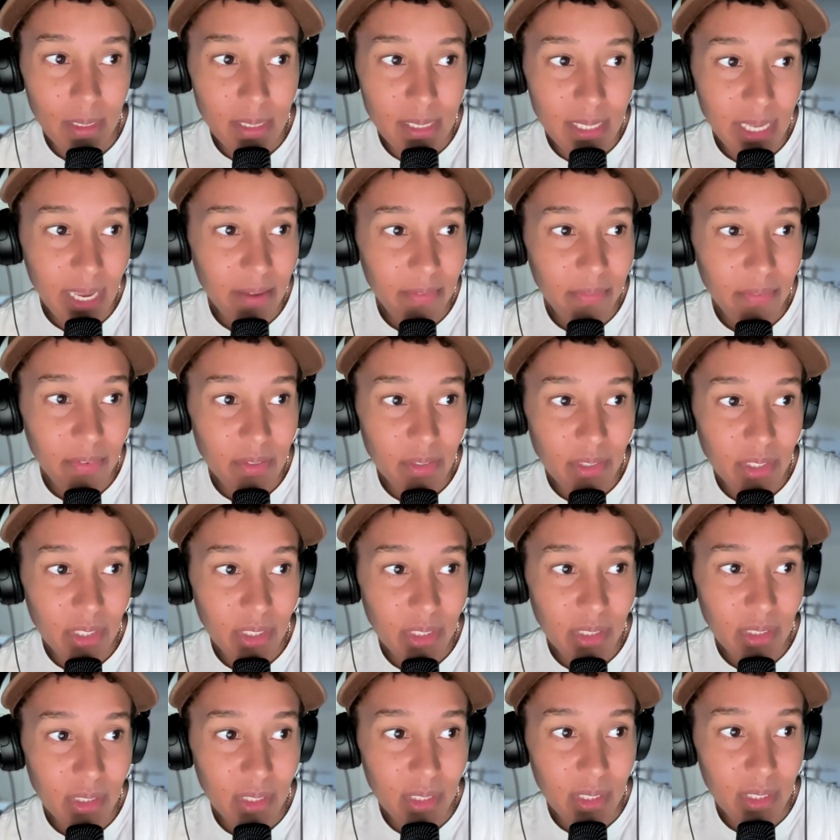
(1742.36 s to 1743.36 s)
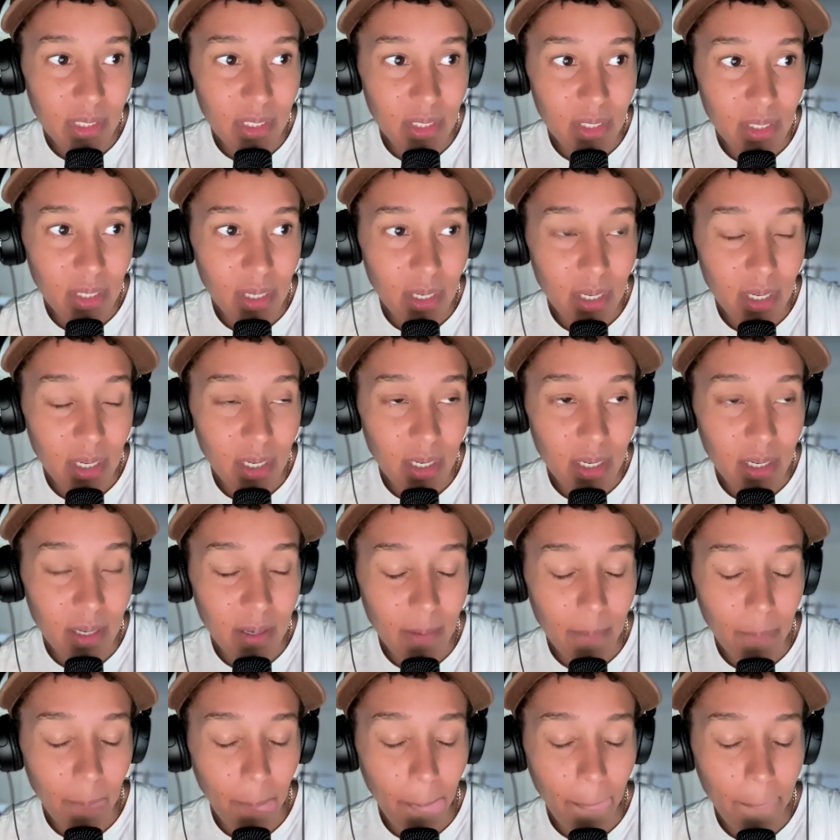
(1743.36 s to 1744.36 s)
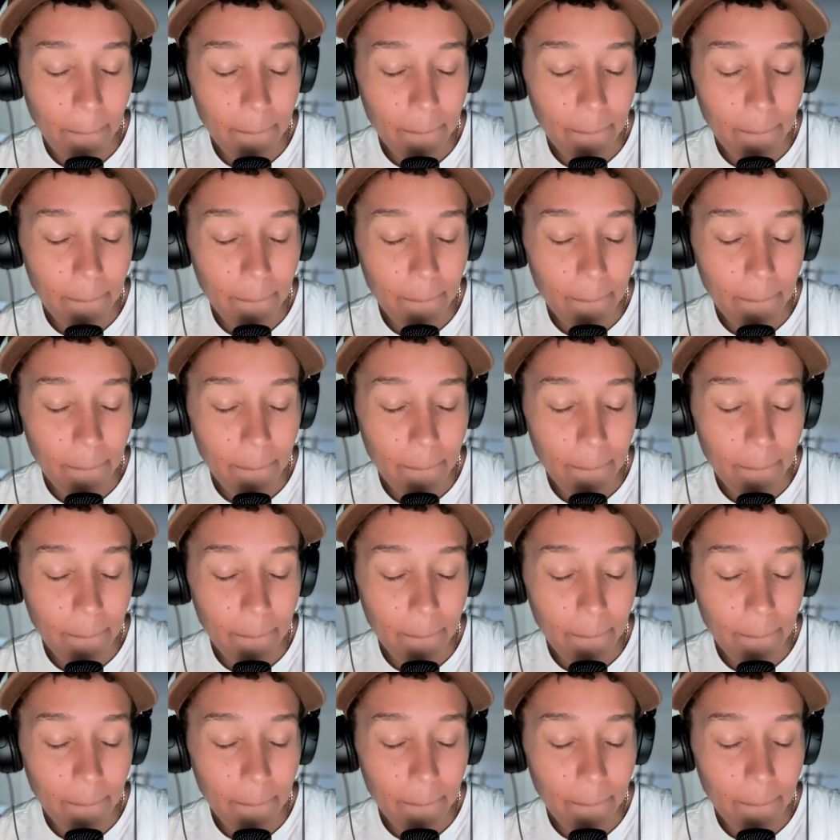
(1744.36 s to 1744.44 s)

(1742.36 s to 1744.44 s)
Death is just a